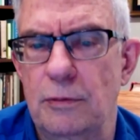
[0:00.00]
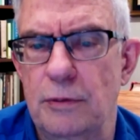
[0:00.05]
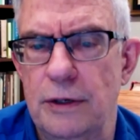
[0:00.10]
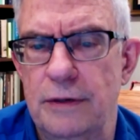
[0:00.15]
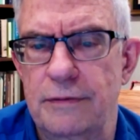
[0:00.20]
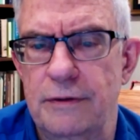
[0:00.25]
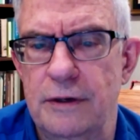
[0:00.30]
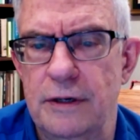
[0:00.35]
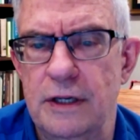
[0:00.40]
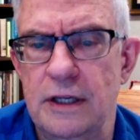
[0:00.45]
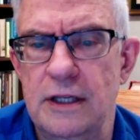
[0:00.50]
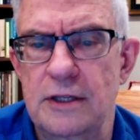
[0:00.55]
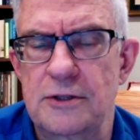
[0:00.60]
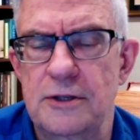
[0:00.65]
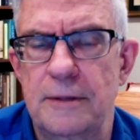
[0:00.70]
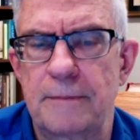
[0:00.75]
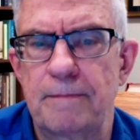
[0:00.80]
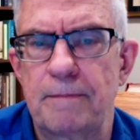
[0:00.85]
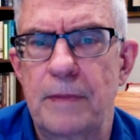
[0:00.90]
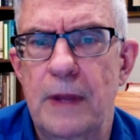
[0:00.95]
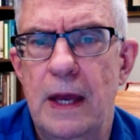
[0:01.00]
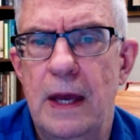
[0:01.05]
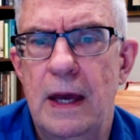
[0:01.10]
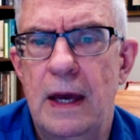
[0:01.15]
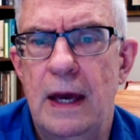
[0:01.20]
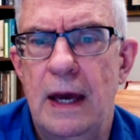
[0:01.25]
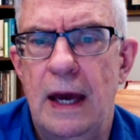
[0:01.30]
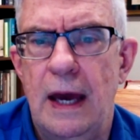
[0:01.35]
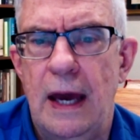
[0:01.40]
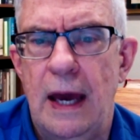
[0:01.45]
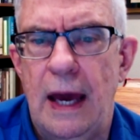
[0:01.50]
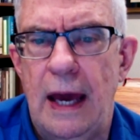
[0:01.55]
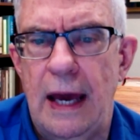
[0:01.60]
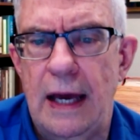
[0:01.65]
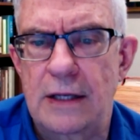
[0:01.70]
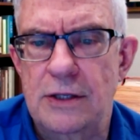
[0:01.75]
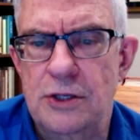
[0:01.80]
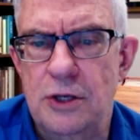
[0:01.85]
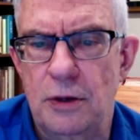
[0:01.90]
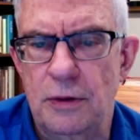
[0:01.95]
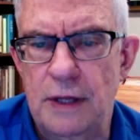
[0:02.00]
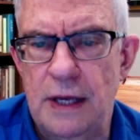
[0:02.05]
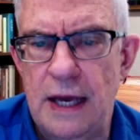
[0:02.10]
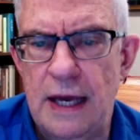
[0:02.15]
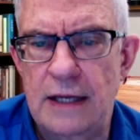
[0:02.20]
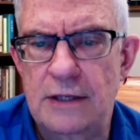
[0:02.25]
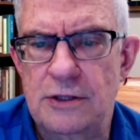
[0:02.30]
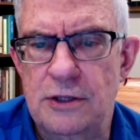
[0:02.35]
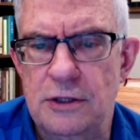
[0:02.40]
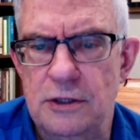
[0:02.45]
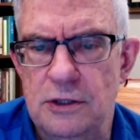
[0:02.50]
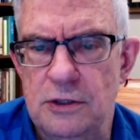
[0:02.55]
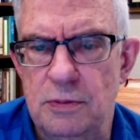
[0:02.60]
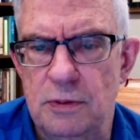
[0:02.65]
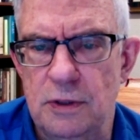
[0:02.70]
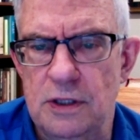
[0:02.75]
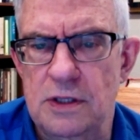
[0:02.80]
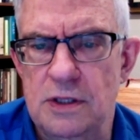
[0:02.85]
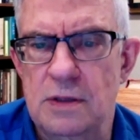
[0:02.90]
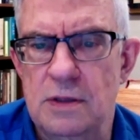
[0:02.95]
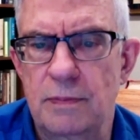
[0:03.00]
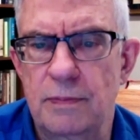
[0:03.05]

River in Egypt. And so the ancients would